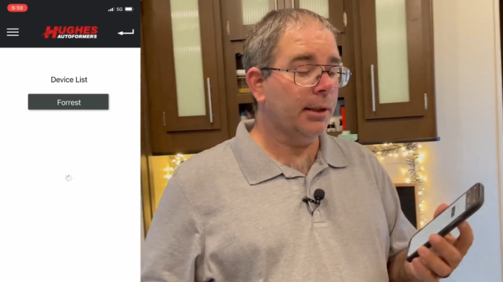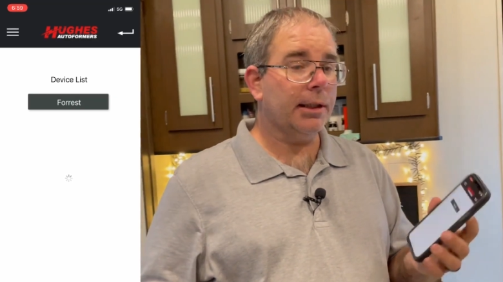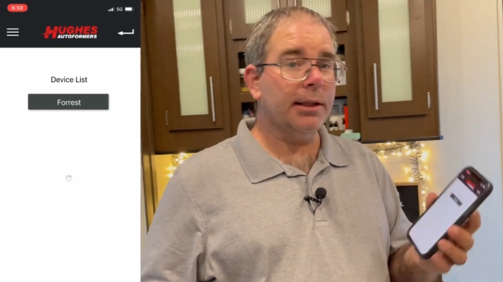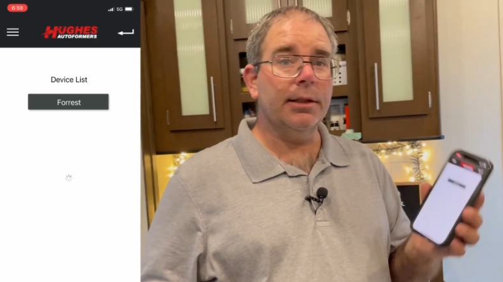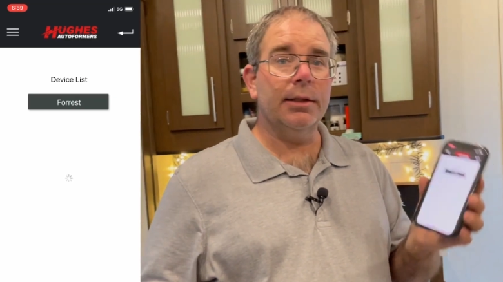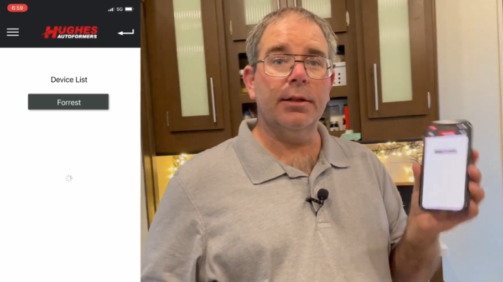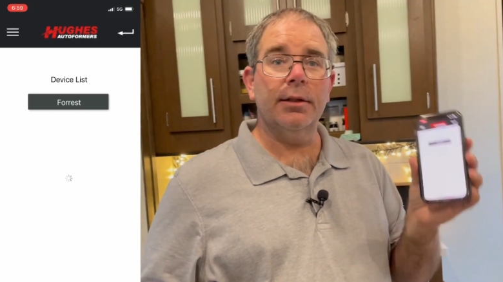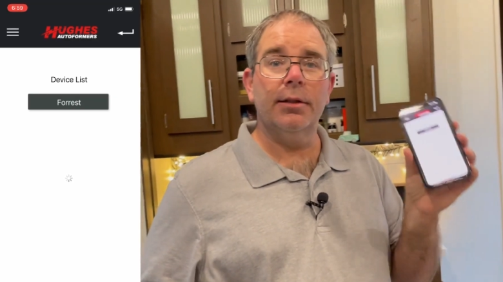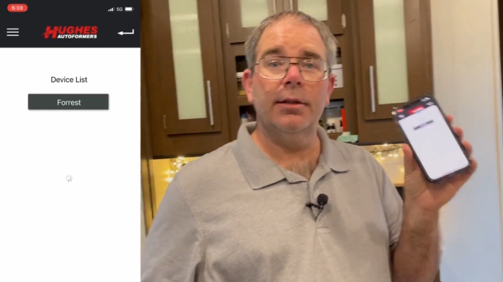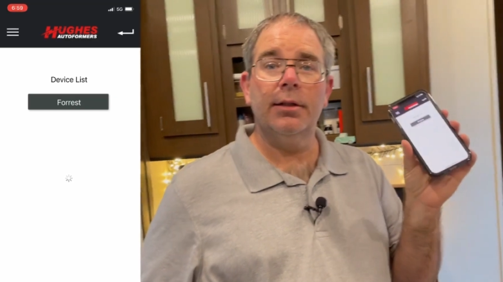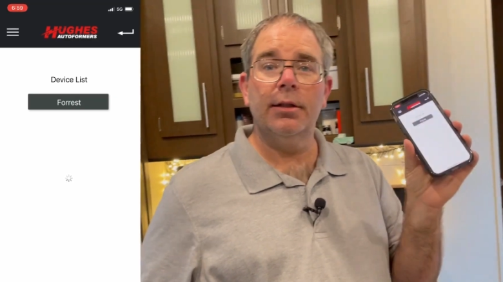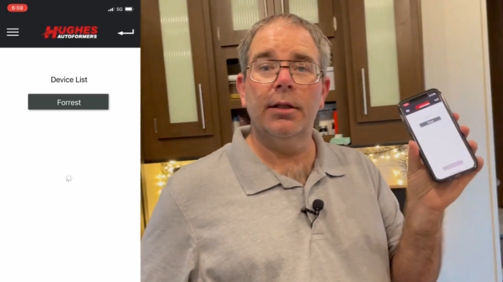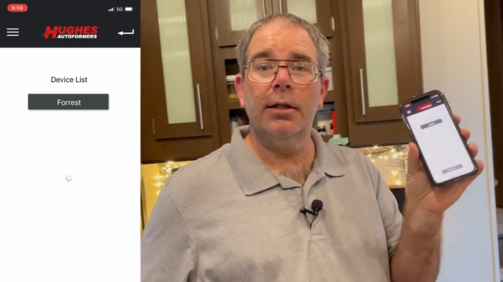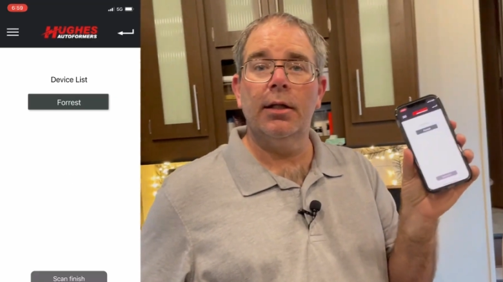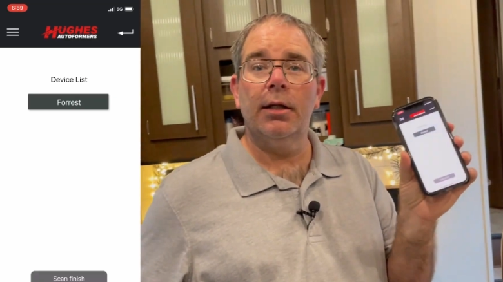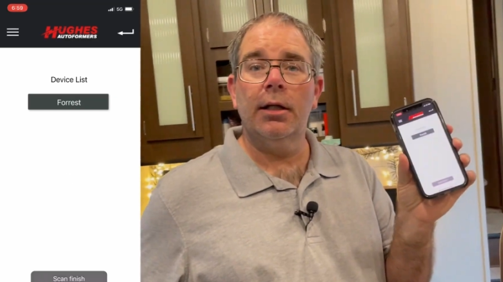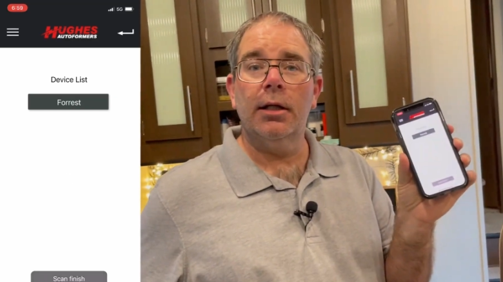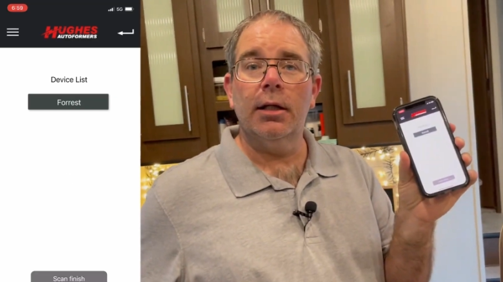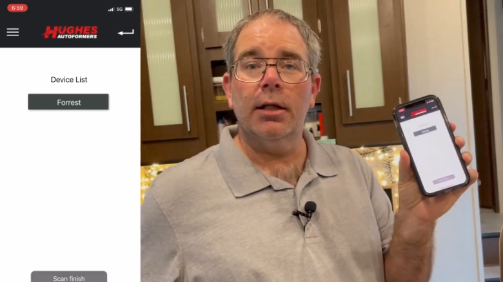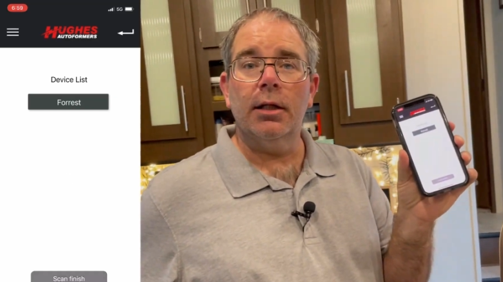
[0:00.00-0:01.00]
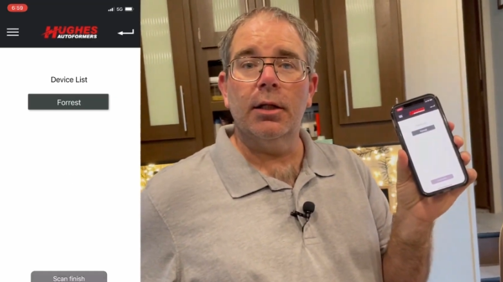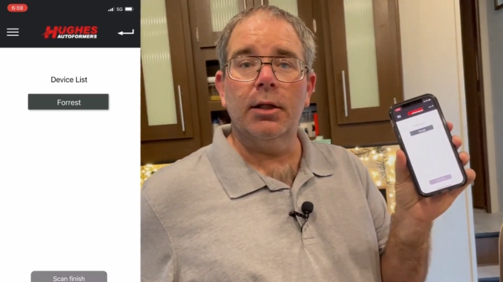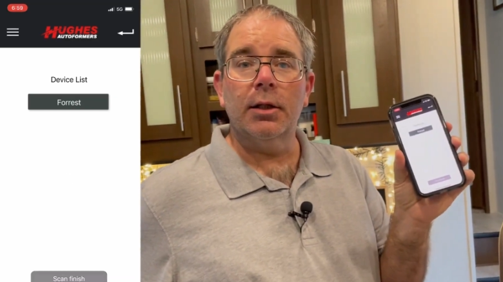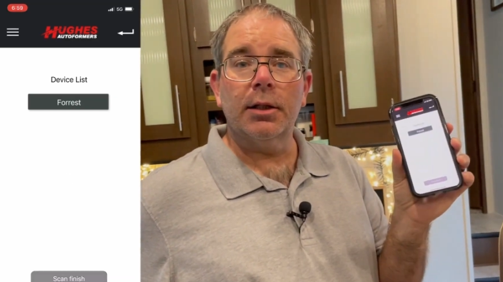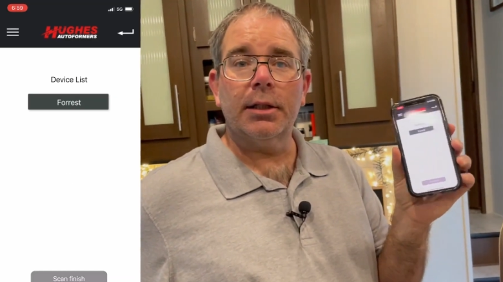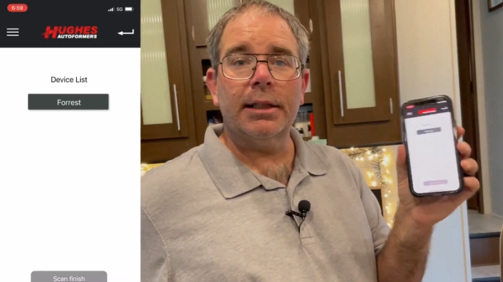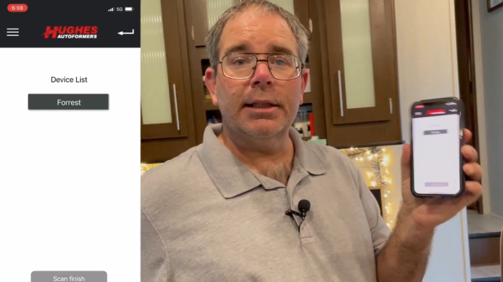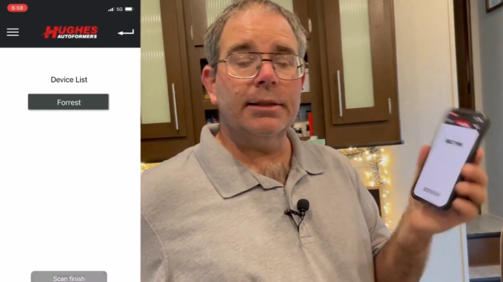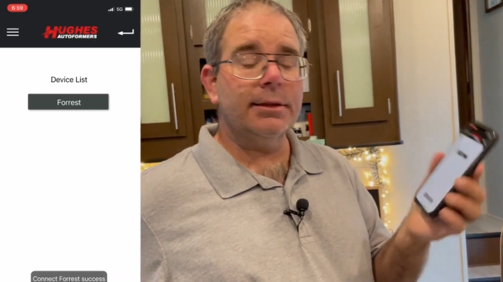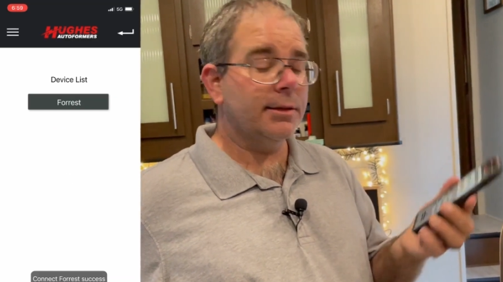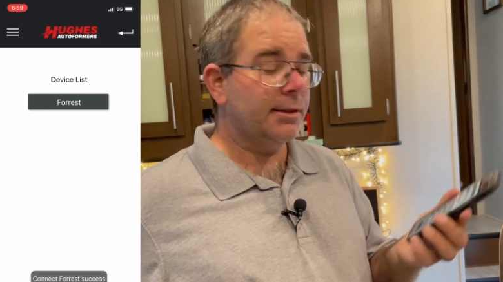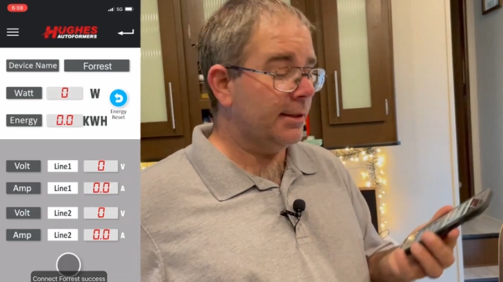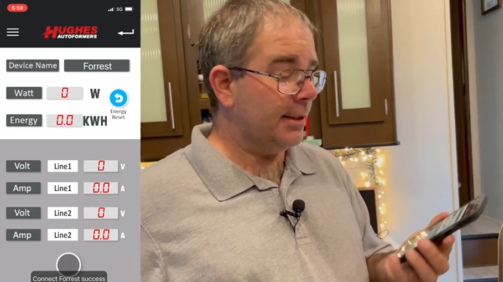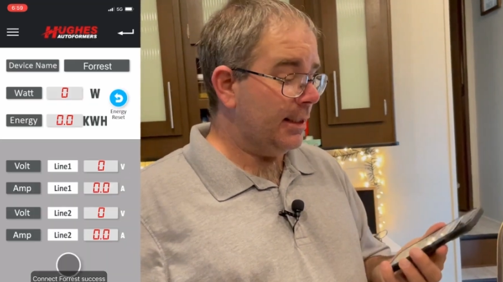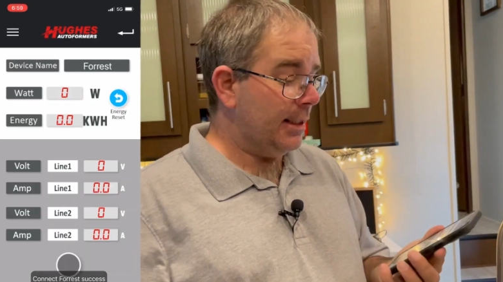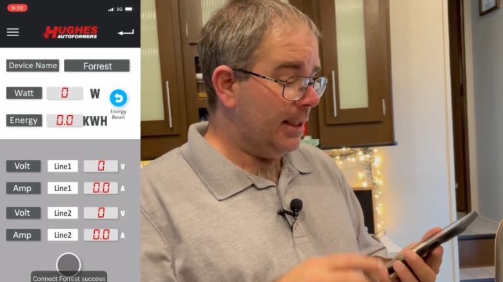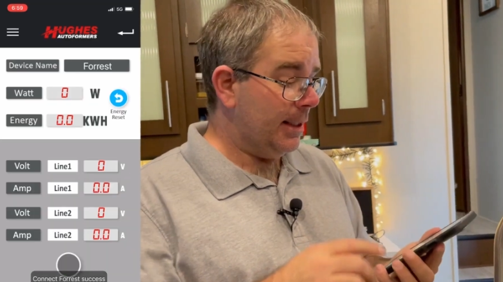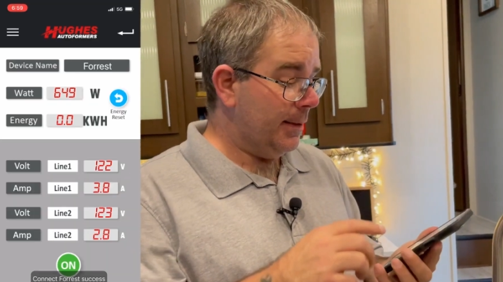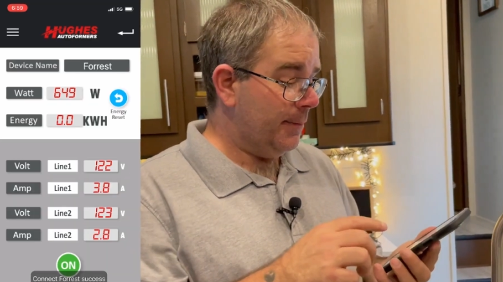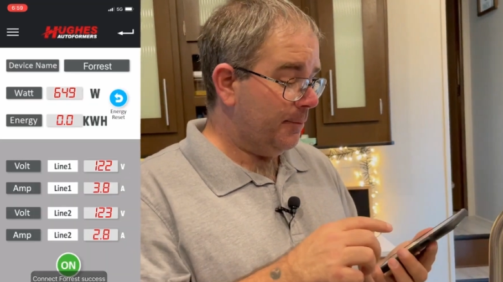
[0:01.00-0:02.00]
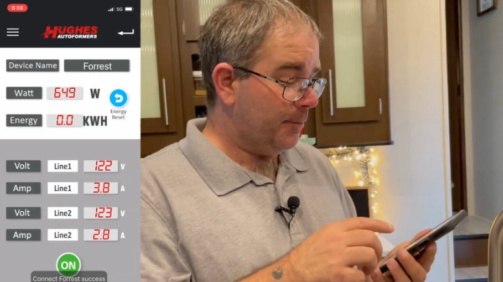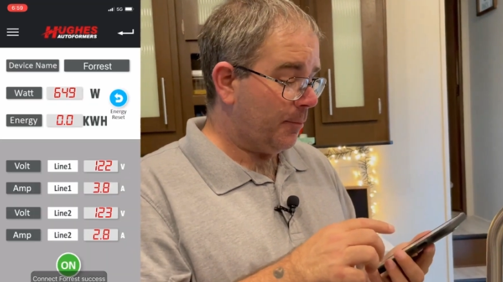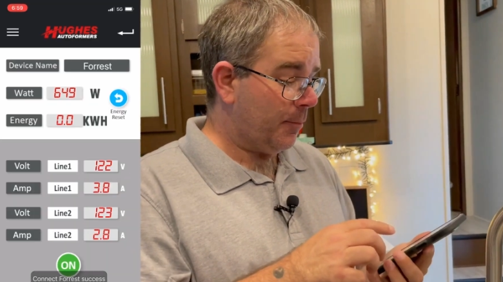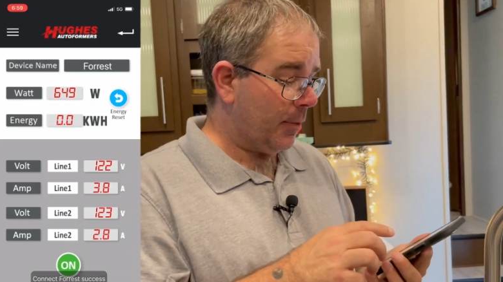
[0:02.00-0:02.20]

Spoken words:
can look and see.